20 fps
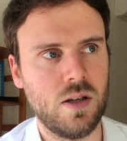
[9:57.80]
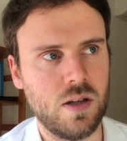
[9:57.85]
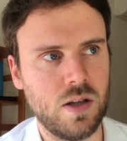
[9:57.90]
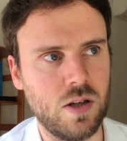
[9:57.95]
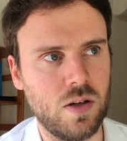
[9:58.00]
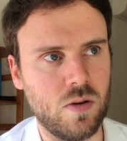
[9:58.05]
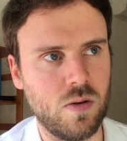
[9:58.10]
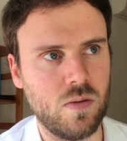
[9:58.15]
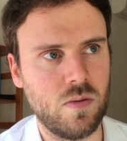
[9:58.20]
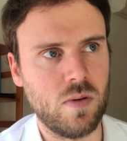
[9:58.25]

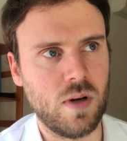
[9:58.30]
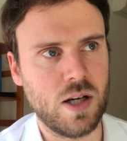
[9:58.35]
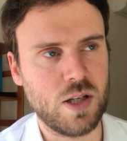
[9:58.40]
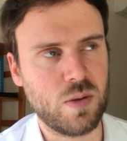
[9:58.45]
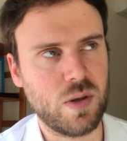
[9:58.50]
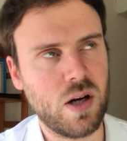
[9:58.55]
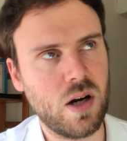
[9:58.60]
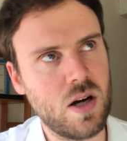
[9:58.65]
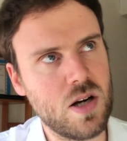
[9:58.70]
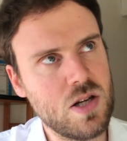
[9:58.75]
you know
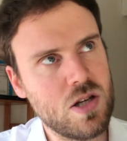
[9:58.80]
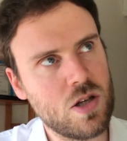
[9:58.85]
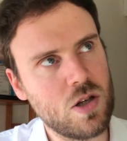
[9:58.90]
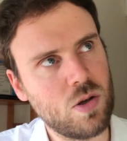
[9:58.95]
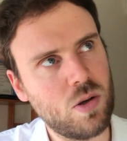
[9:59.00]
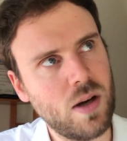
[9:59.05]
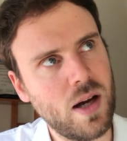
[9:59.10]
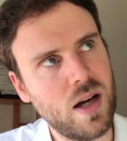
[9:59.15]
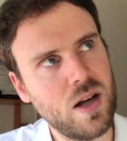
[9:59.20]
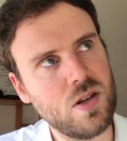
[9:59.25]
as regards
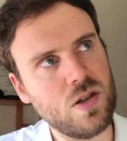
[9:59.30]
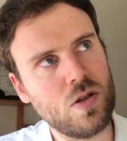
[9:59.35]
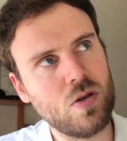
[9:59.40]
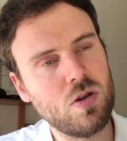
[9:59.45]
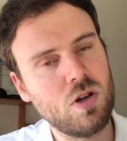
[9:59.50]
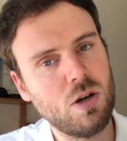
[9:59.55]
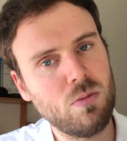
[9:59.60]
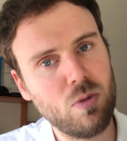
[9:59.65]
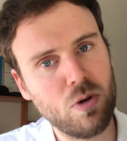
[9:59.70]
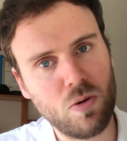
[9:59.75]
trying to
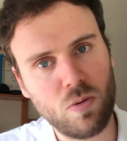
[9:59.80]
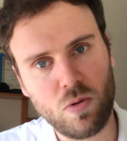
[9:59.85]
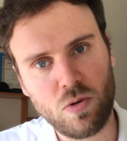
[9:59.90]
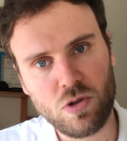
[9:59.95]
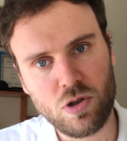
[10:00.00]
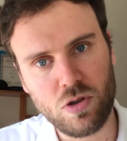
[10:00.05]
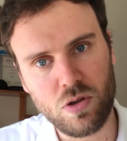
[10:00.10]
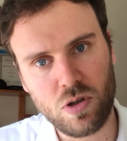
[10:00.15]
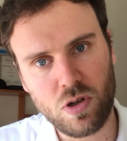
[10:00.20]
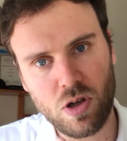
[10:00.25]
come
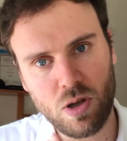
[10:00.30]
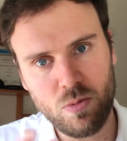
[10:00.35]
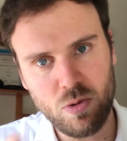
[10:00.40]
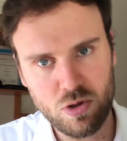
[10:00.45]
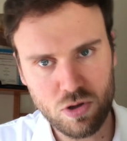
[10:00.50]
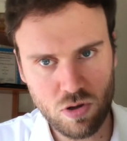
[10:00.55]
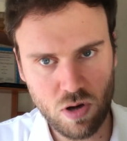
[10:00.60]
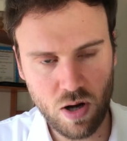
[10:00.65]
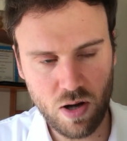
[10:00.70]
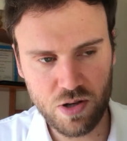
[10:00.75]
to come
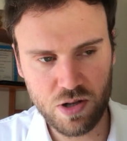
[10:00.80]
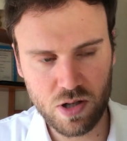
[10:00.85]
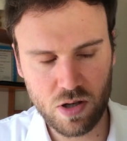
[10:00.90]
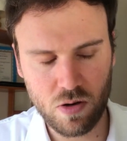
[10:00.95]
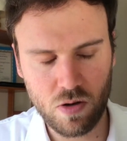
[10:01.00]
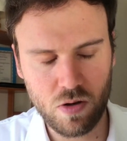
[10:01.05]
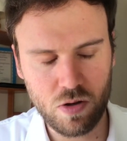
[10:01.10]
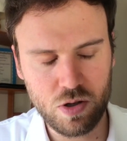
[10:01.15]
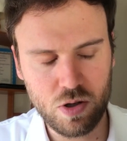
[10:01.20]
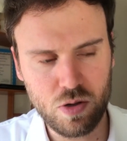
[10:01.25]
across
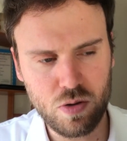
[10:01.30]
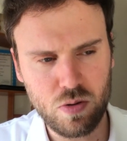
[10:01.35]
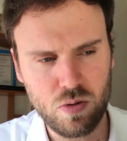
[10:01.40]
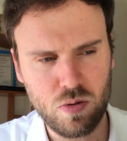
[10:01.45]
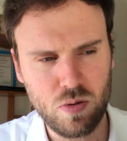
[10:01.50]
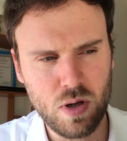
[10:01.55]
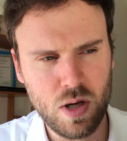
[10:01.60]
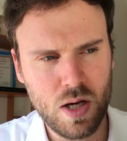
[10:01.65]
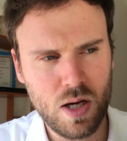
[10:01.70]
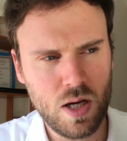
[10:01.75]
or
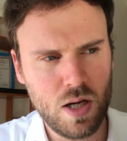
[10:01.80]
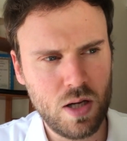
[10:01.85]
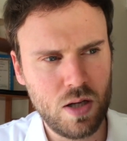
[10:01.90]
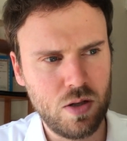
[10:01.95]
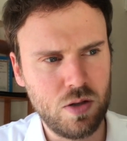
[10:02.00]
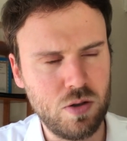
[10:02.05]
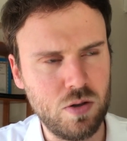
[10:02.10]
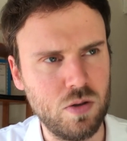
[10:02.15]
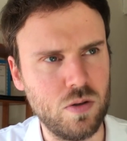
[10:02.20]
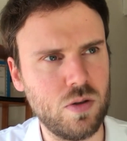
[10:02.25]
to
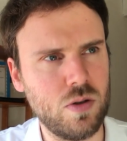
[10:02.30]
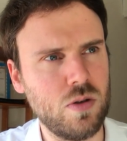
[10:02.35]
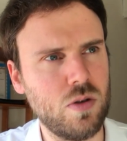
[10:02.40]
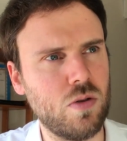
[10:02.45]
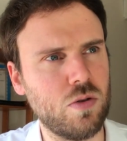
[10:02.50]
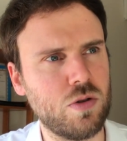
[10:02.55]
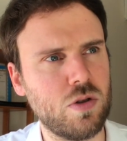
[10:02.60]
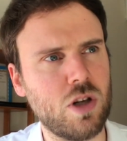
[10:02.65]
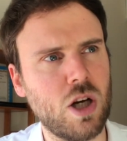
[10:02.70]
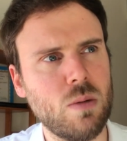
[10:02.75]
to
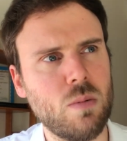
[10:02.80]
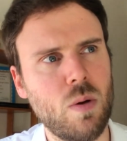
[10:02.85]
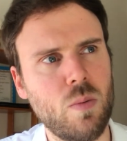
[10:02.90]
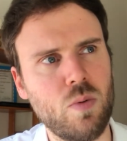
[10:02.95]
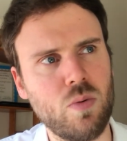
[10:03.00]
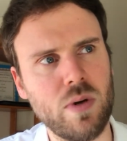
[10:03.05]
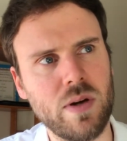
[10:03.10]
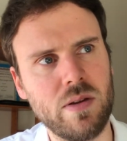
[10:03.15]
you know to come up